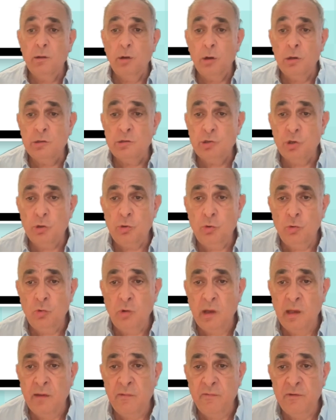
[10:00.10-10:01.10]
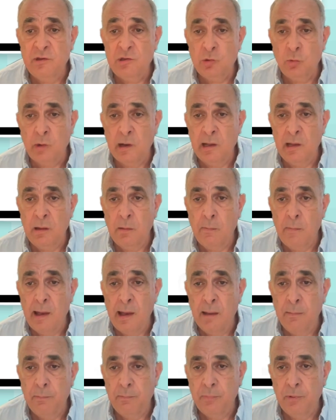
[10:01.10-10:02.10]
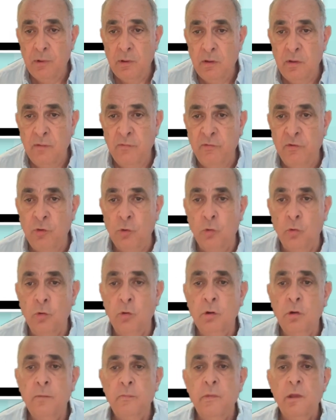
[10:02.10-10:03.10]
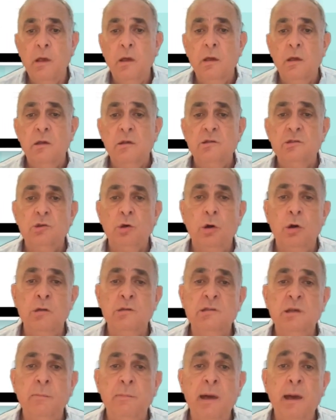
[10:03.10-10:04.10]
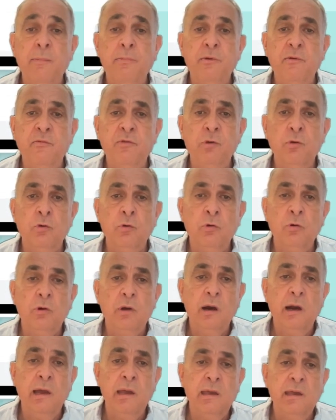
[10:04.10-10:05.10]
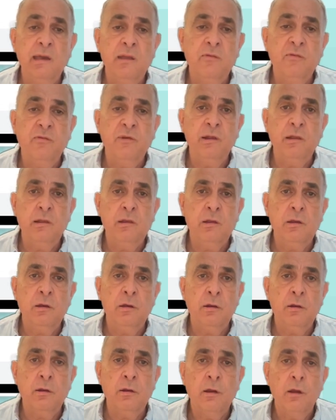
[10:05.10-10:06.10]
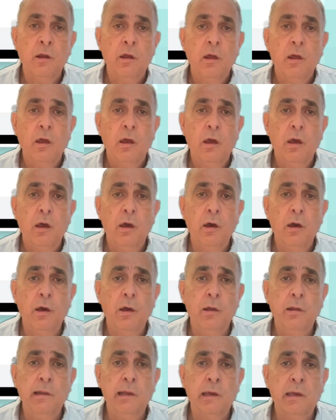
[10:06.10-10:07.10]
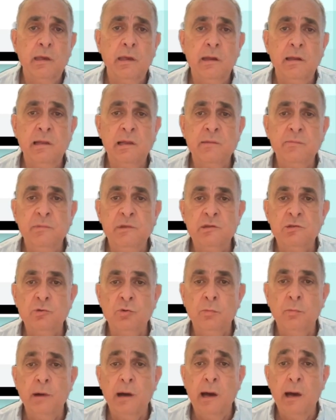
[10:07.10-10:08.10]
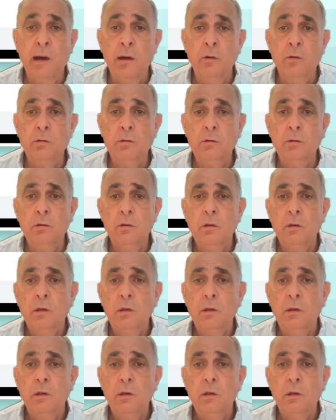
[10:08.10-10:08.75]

also do a visual map view. So on the map view, I can filter, like here, let me zoom out,